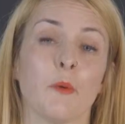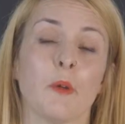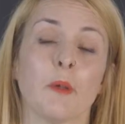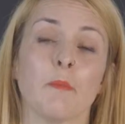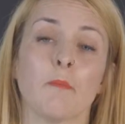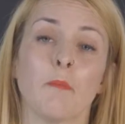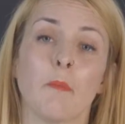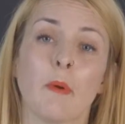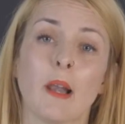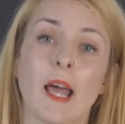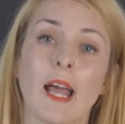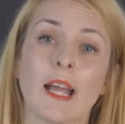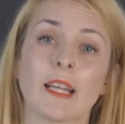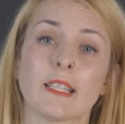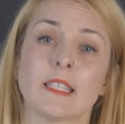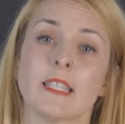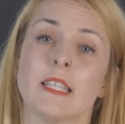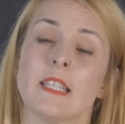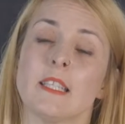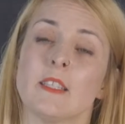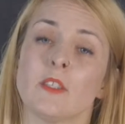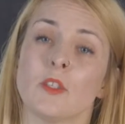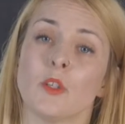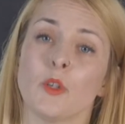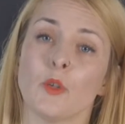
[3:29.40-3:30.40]
in black
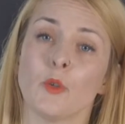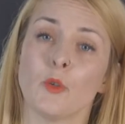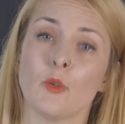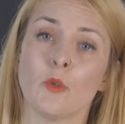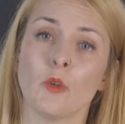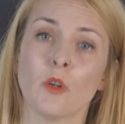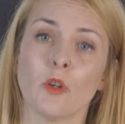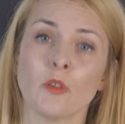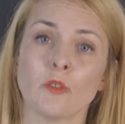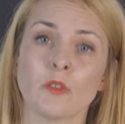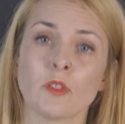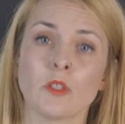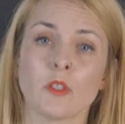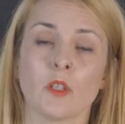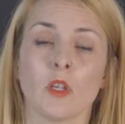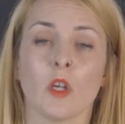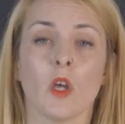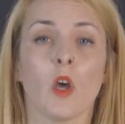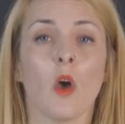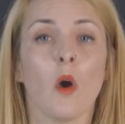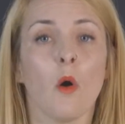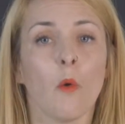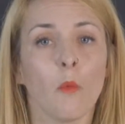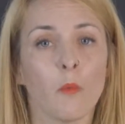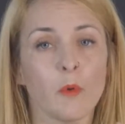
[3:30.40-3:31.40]
teas and oolongs,
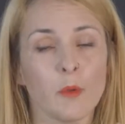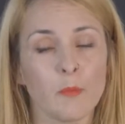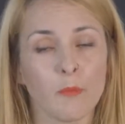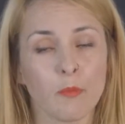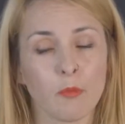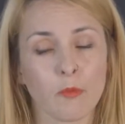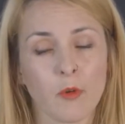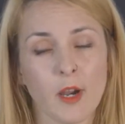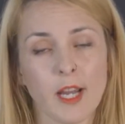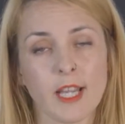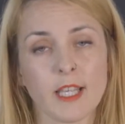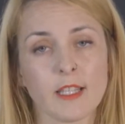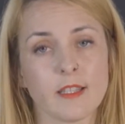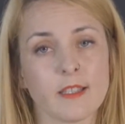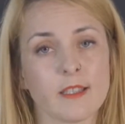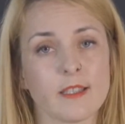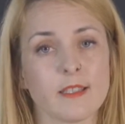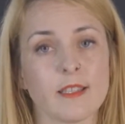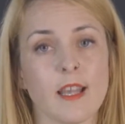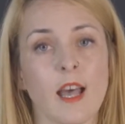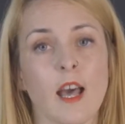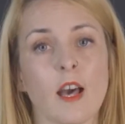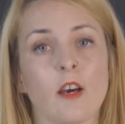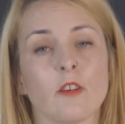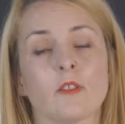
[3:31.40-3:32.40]
we break the
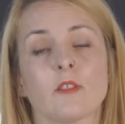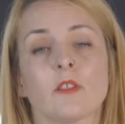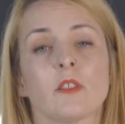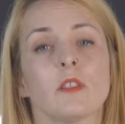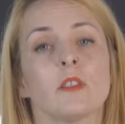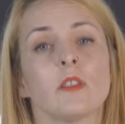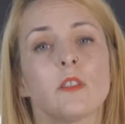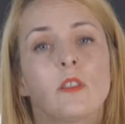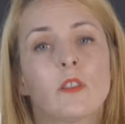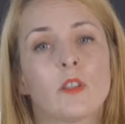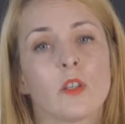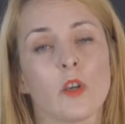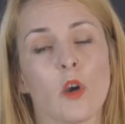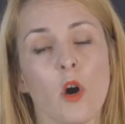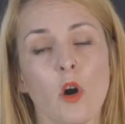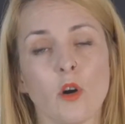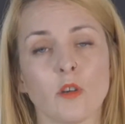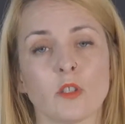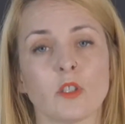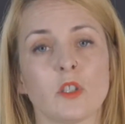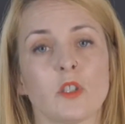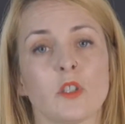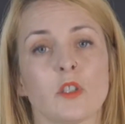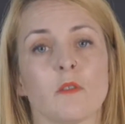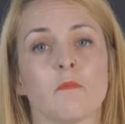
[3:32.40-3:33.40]
cells, the
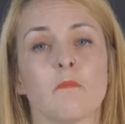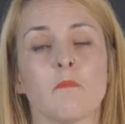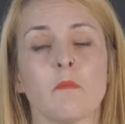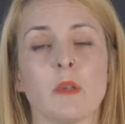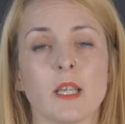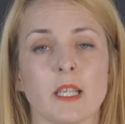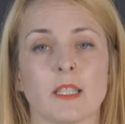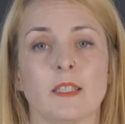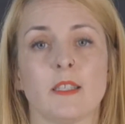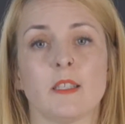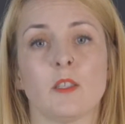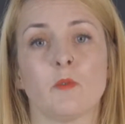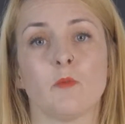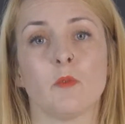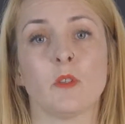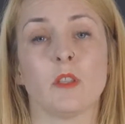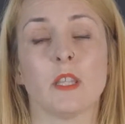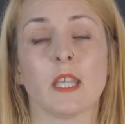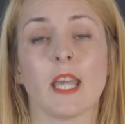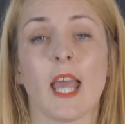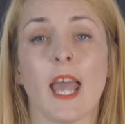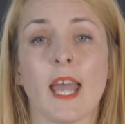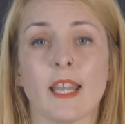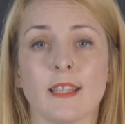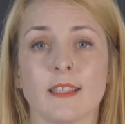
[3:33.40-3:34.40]
oxygen mixes with
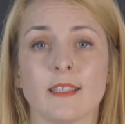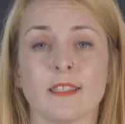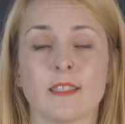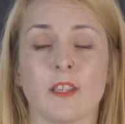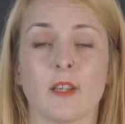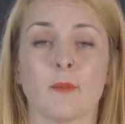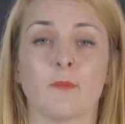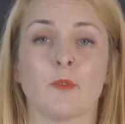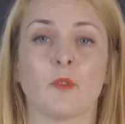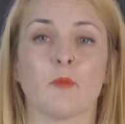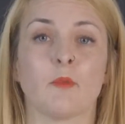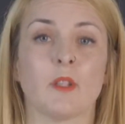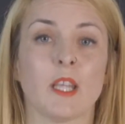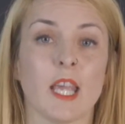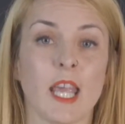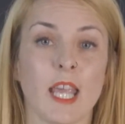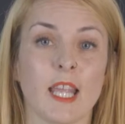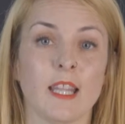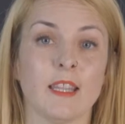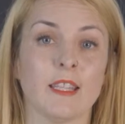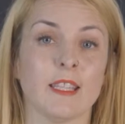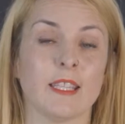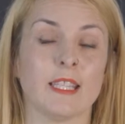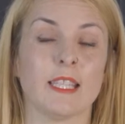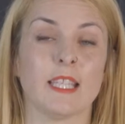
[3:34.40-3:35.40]
the enzymes
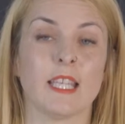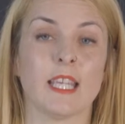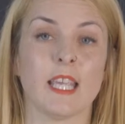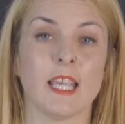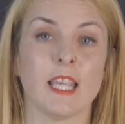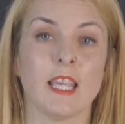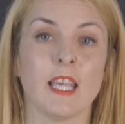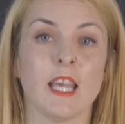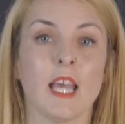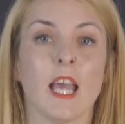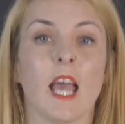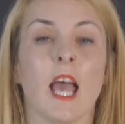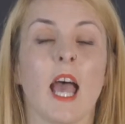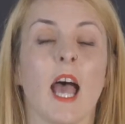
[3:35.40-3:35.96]
within the tea,